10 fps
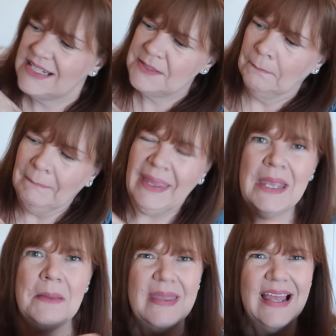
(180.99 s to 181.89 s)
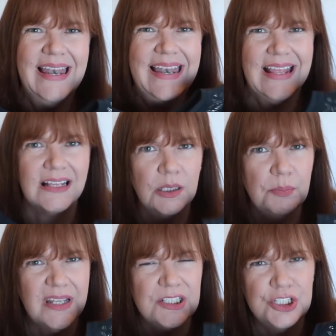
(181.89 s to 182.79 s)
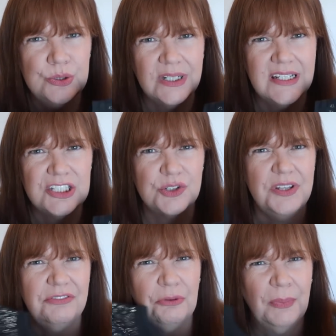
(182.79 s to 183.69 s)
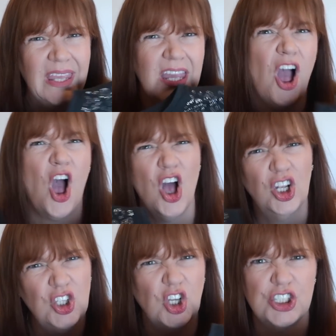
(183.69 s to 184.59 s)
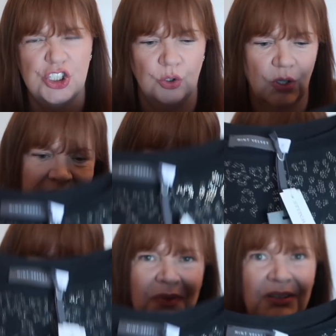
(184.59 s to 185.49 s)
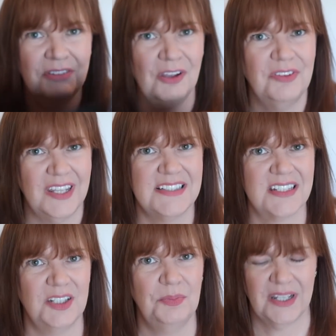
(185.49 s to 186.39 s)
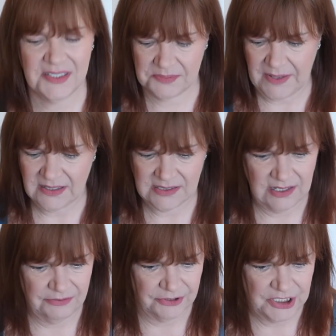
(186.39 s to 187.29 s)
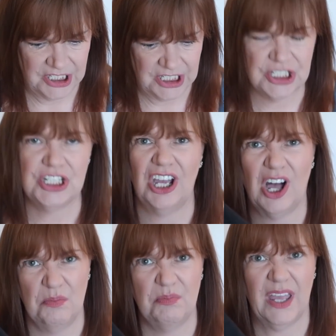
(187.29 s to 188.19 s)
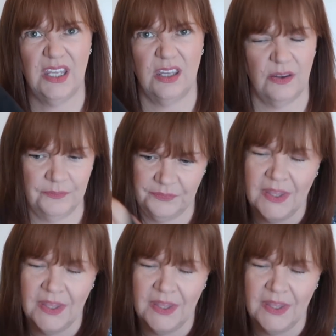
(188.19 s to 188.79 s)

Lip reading: So maybe a little bit too glittery for me. I'm not sure. And mint velvet is going to be expensive for a t-shirt, I bet you.